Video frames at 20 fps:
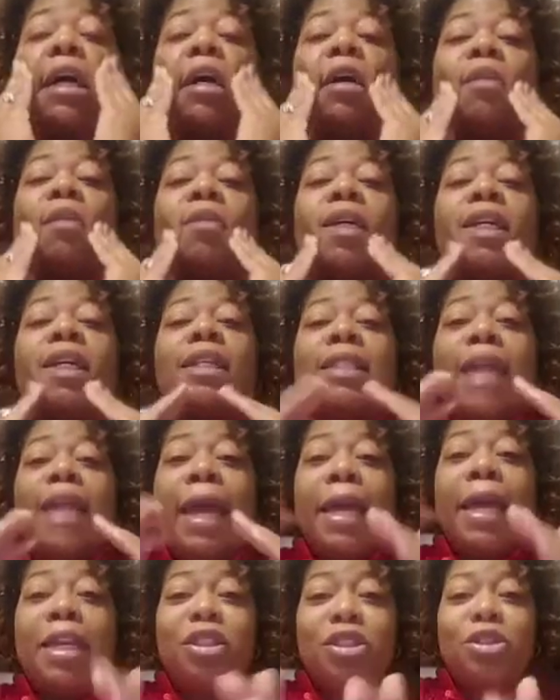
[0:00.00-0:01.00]
these
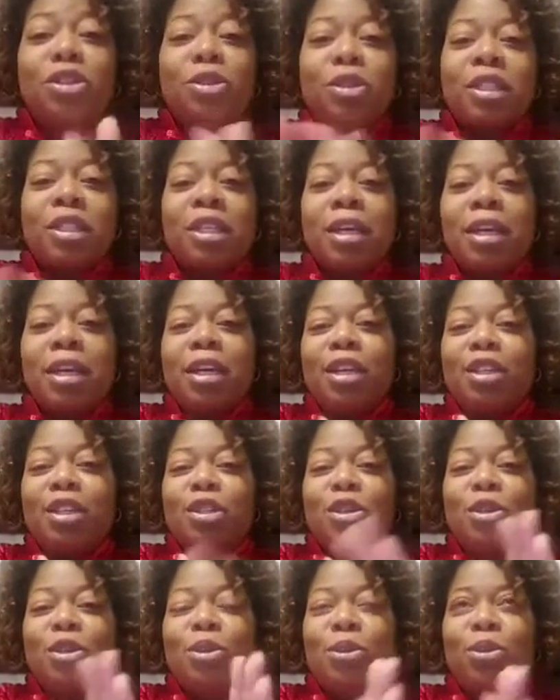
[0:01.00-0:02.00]
angels
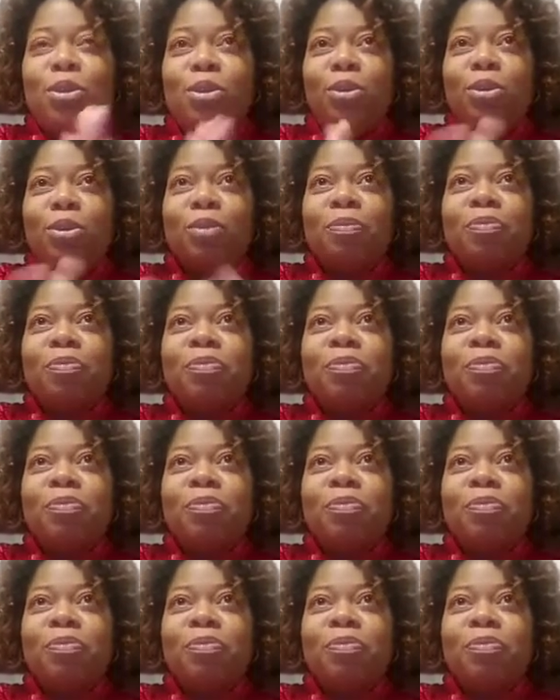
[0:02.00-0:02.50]
to